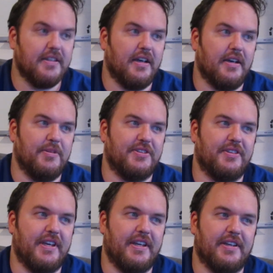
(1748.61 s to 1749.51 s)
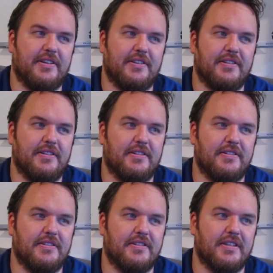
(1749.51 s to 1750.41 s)
uh, Mr. Daydecker,
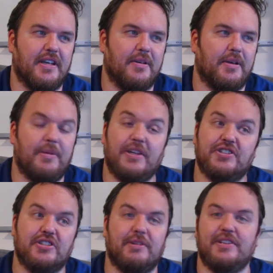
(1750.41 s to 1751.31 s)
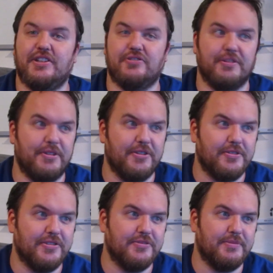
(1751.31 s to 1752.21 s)
I, am not sure about that dream of
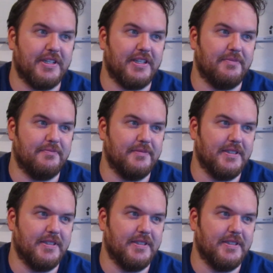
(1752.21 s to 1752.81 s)
yours, but um,